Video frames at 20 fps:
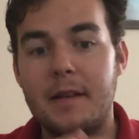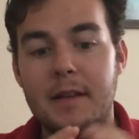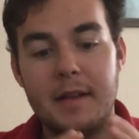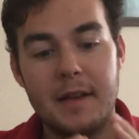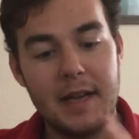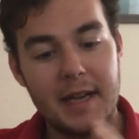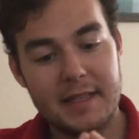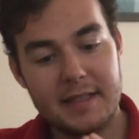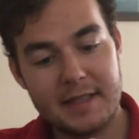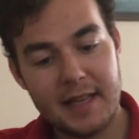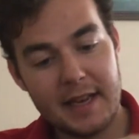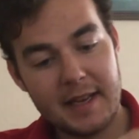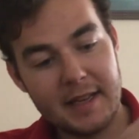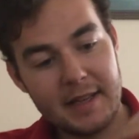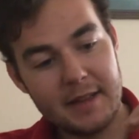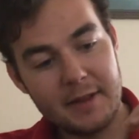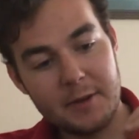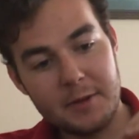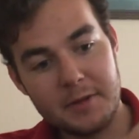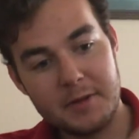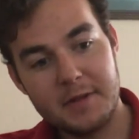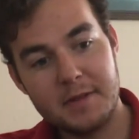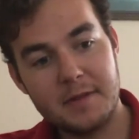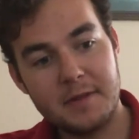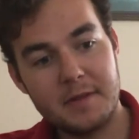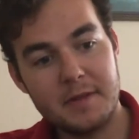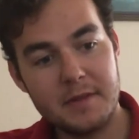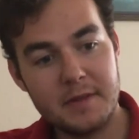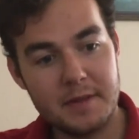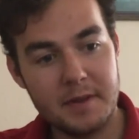extending those
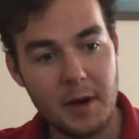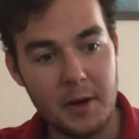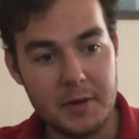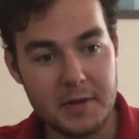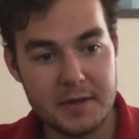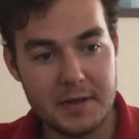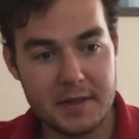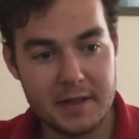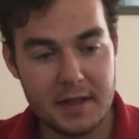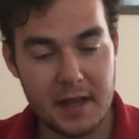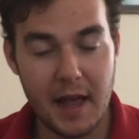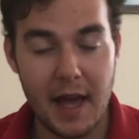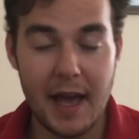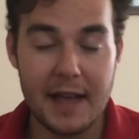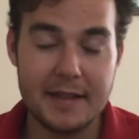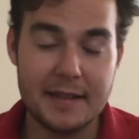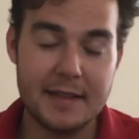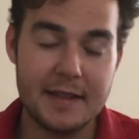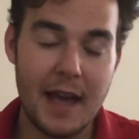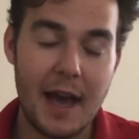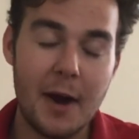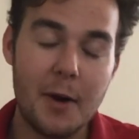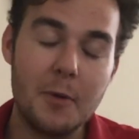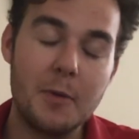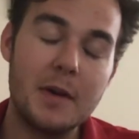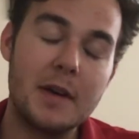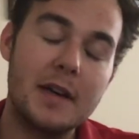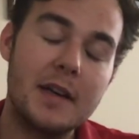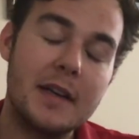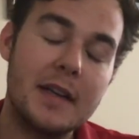slats
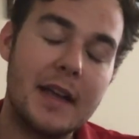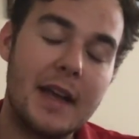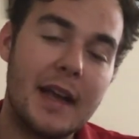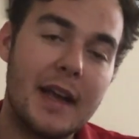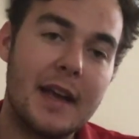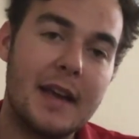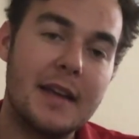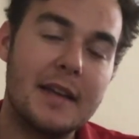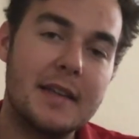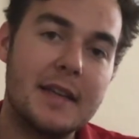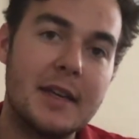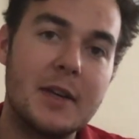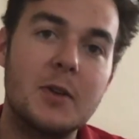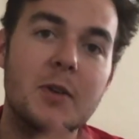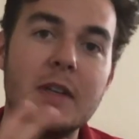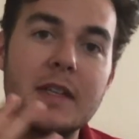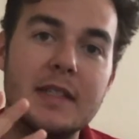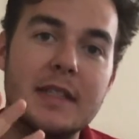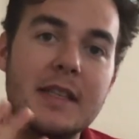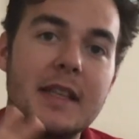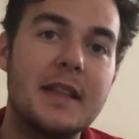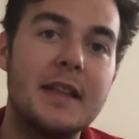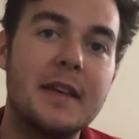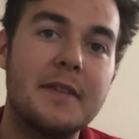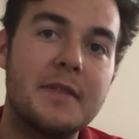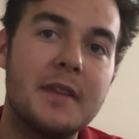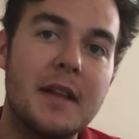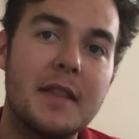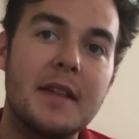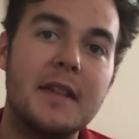outward and increasing the
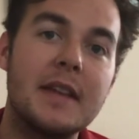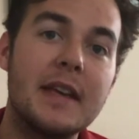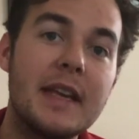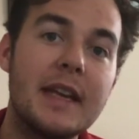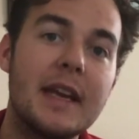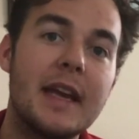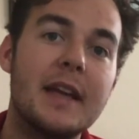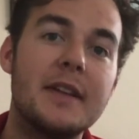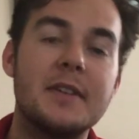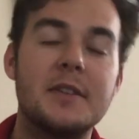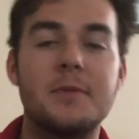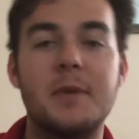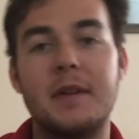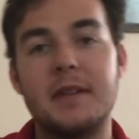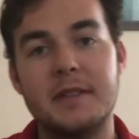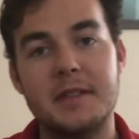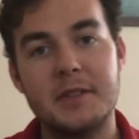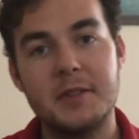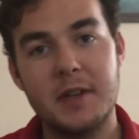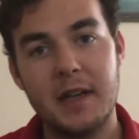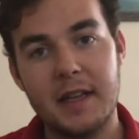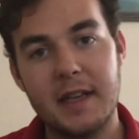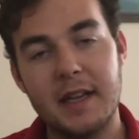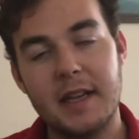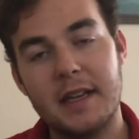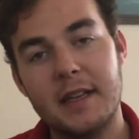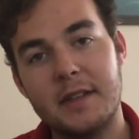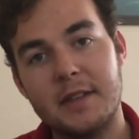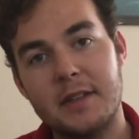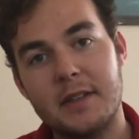lift on the leading edge as well as the trailing
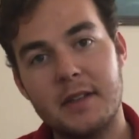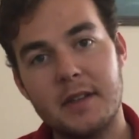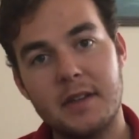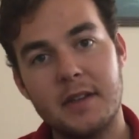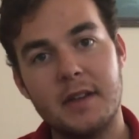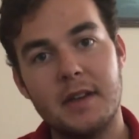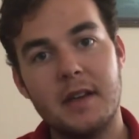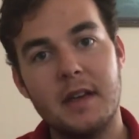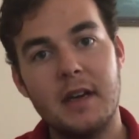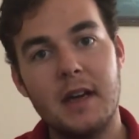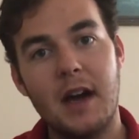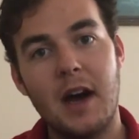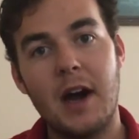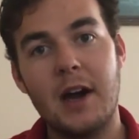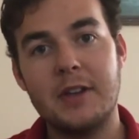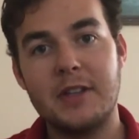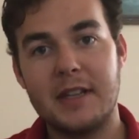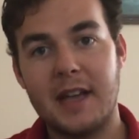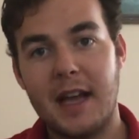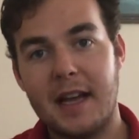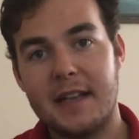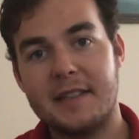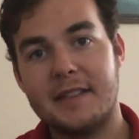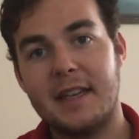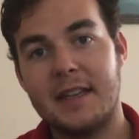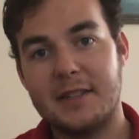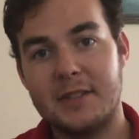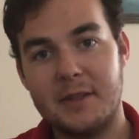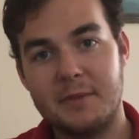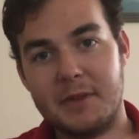edge. Alright, you guys,
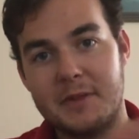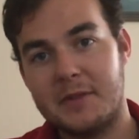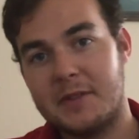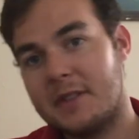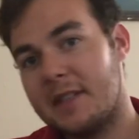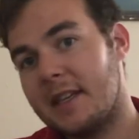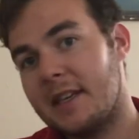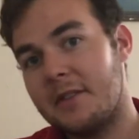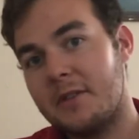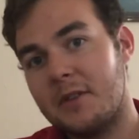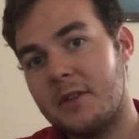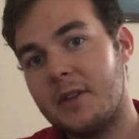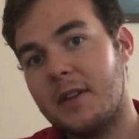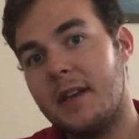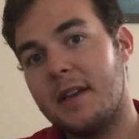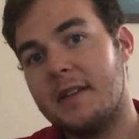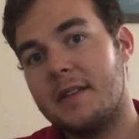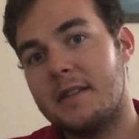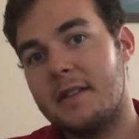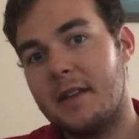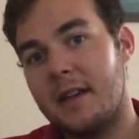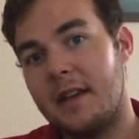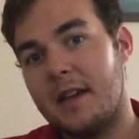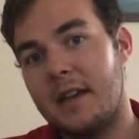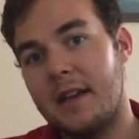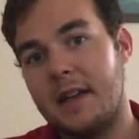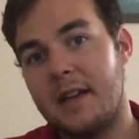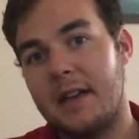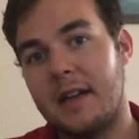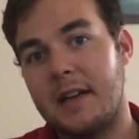thanks so much for sticking through this,
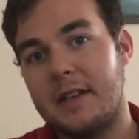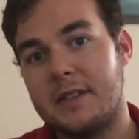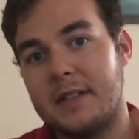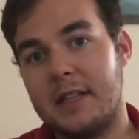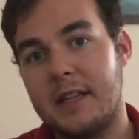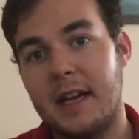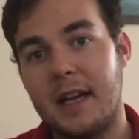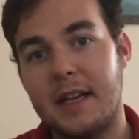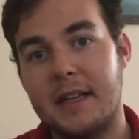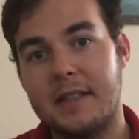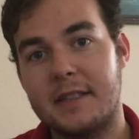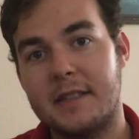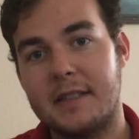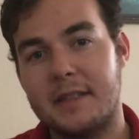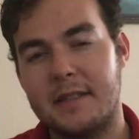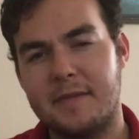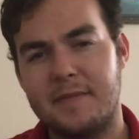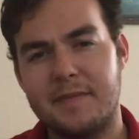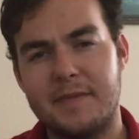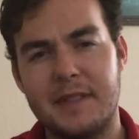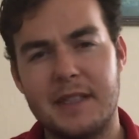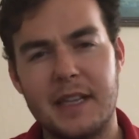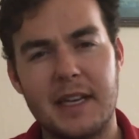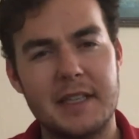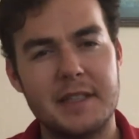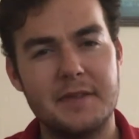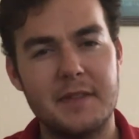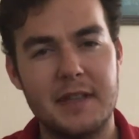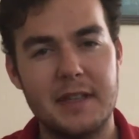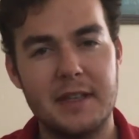and I'll see you guys
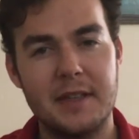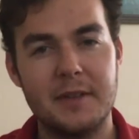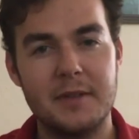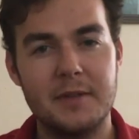next video.